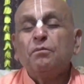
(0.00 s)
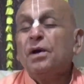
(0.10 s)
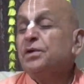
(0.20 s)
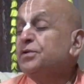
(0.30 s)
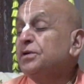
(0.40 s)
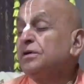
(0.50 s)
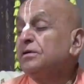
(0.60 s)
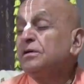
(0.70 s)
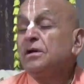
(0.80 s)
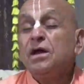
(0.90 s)
but
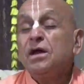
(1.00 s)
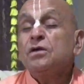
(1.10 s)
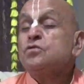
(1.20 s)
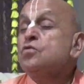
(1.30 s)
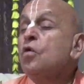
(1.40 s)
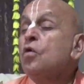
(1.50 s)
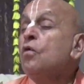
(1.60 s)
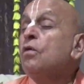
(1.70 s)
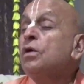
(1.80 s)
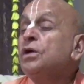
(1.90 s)
no,
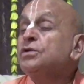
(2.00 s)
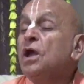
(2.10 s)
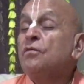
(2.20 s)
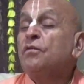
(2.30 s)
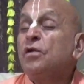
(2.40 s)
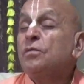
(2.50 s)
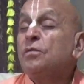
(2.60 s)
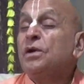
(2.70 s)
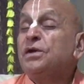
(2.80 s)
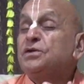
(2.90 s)
he is not following
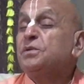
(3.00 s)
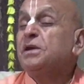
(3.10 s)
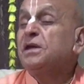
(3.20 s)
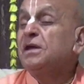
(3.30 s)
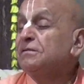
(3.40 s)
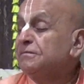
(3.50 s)
what he is speaking.